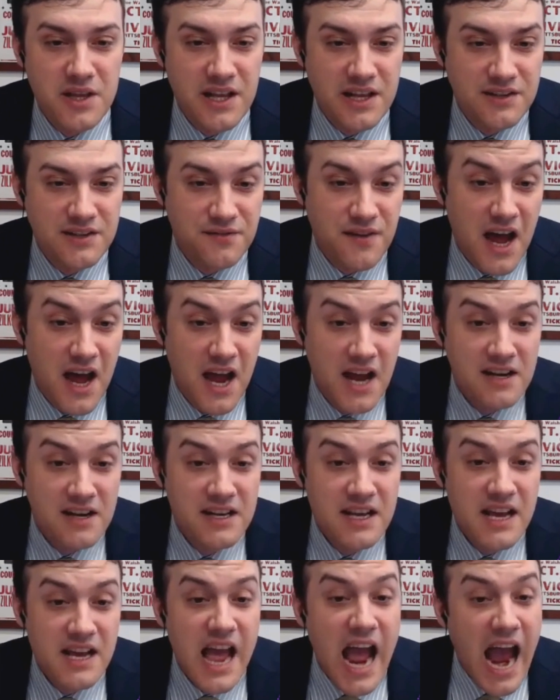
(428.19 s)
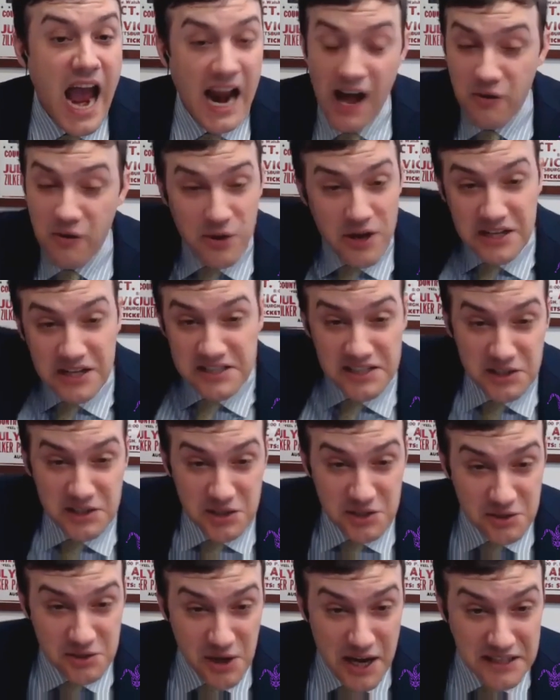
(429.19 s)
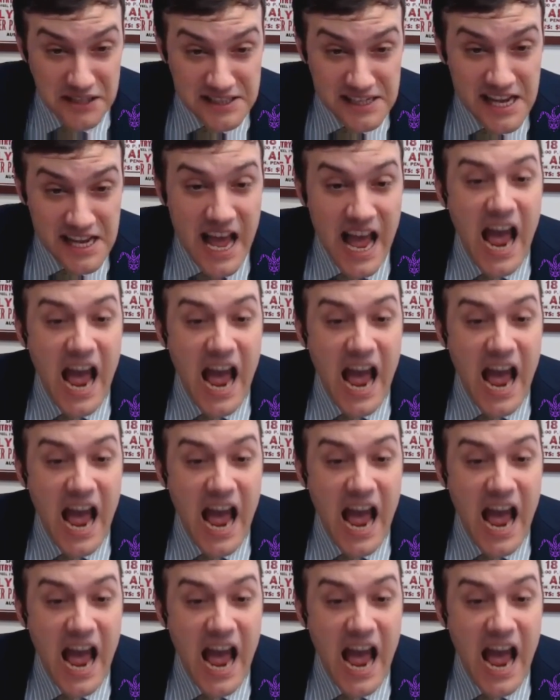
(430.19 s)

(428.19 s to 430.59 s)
That's fine. And I'll raise interest rates.